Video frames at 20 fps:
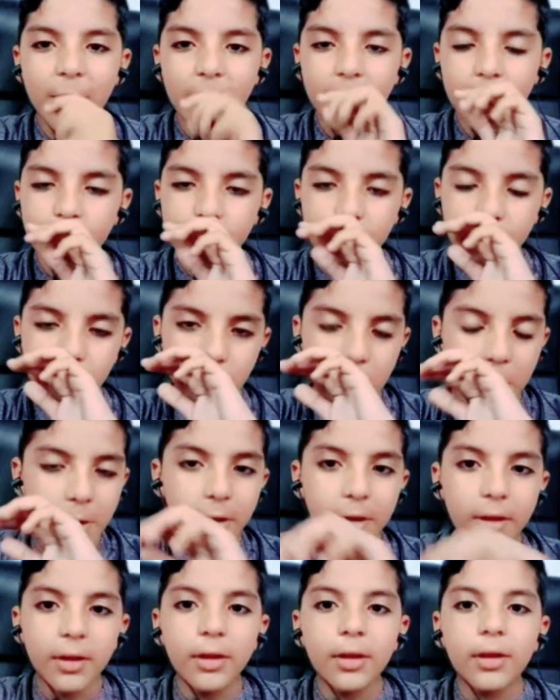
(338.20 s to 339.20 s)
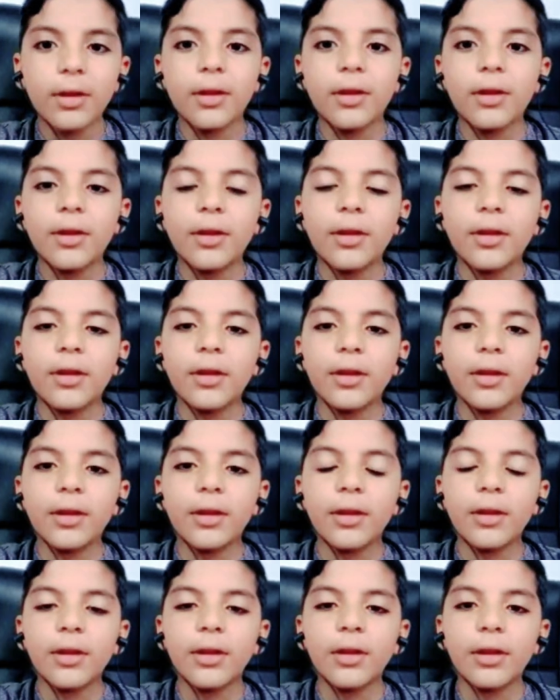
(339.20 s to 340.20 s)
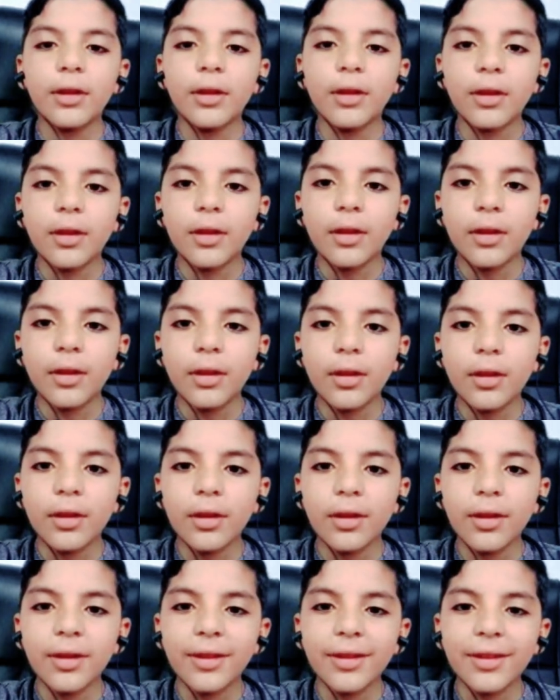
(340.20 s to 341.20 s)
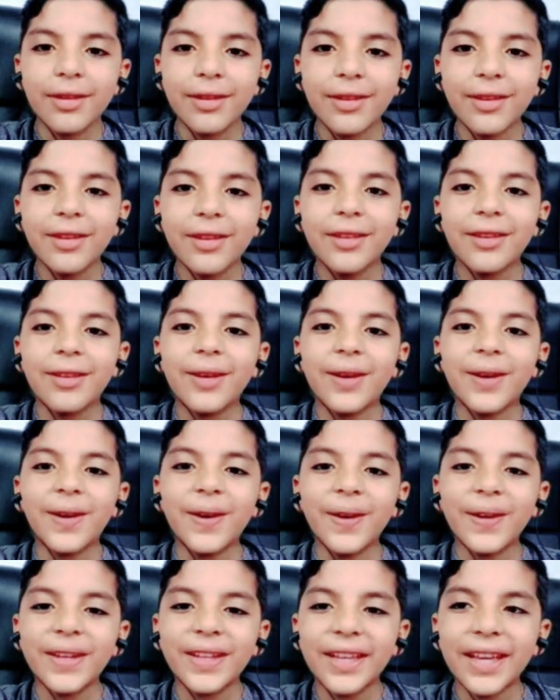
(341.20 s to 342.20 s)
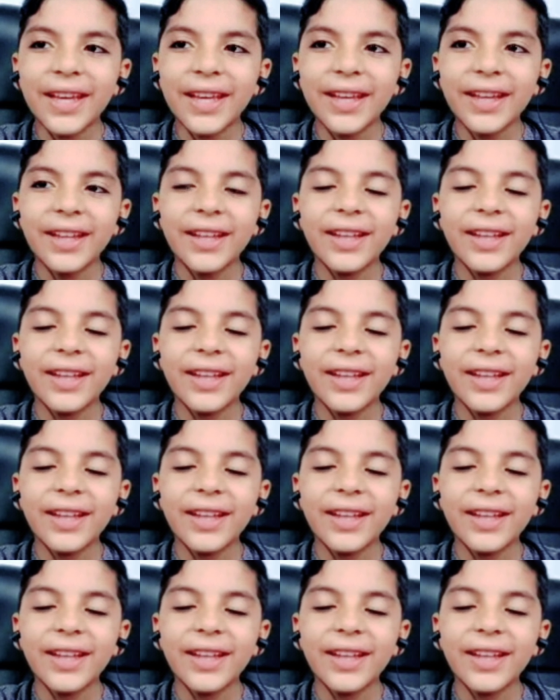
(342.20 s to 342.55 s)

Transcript: (not speaking)